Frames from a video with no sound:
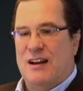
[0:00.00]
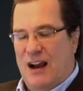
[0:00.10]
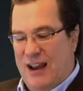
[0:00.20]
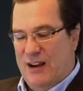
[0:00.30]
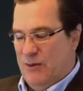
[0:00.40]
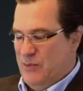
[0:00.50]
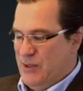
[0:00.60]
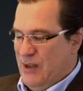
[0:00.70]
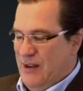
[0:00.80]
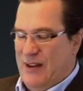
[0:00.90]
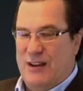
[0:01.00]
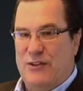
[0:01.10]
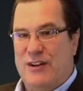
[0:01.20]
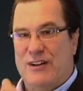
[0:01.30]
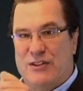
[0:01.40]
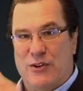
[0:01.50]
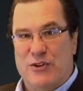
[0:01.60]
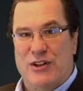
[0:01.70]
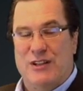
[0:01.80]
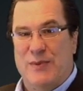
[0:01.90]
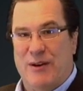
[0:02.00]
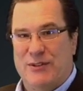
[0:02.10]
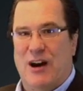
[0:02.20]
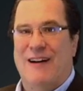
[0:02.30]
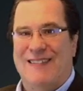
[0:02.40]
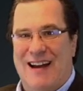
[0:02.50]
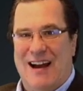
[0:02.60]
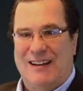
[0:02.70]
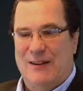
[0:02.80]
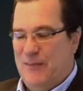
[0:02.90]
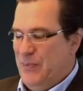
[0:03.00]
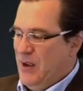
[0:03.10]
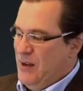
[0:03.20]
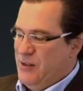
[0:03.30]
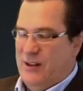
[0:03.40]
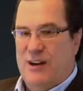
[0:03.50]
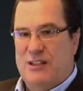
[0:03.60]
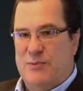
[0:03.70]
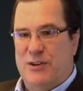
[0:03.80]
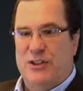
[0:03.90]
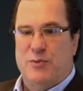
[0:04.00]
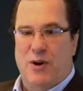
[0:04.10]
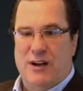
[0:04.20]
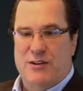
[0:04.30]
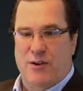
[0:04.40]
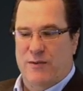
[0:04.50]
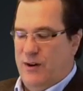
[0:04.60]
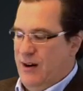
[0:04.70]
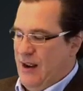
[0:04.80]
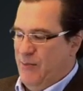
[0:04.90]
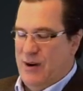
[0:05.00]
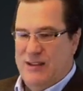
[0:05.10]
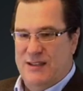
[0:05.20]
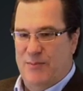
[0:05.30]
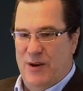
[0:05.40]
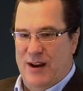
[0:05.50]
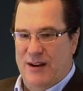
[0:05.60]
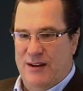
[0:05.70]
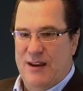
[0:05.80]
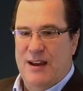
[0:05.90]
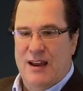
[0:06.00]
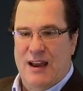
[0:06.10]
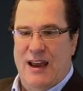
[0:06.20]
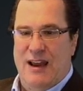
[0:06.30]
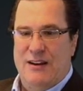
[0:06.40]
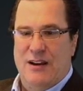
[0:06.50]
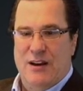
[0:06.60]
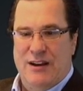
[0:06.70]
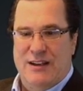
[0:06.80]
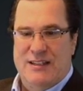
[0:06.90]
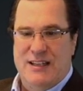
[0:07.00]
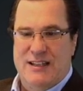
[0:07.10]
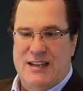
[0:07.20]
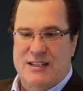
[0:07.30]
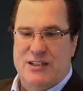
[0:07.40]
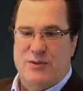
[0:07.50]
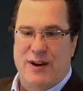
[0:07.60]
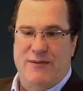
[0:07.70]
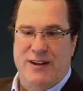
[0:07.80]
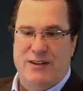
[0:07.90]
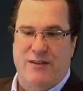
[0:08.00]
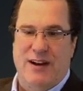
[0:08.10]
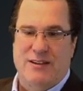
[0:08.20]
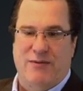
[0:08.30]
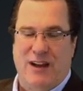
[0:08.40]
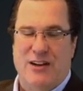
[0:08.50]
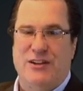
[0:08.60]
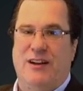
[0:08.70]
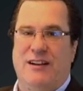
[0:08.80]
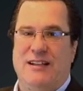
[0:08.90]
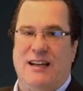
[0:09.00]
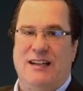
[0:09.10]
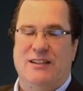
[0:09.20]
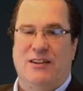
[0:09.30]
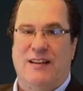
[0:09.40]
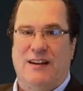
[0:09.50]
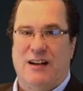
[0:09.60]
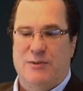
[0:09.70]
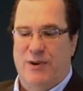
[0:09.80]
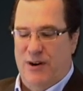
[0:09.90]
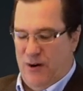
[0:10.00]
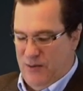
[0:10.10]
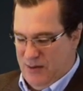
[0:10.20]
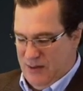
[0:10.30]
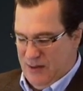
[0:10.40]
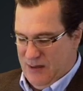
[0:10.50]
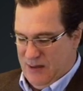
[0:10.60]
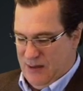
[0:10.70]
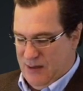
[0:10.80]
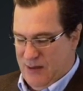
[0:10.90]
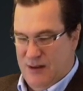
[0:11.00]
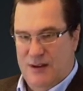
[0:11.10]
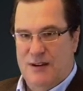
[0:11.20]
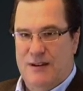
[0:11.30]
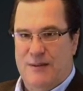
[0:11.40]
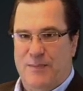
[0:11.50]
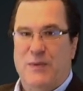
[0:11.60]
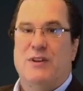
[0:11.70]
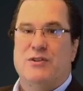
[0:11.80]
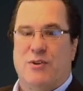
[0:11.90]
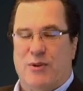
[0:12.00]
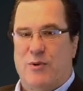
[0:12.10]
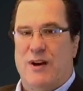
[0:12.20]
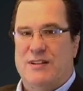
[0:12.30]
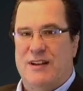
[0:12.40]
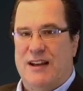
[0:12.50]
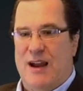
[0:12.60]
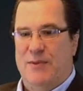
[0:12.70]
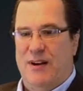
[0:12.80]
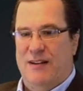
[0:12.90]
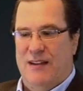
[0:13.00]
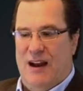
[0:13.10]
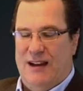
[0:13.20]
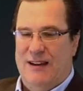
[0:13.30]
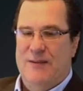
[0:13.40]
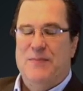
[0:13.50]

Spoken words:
items that you need an associate to be able to unlock. So the customer just walks over and presses the button, and you can see this has this great feature of it has a flashing LED to let the customer know. Cabinet unlock requested. So it requested a cabinet unlock,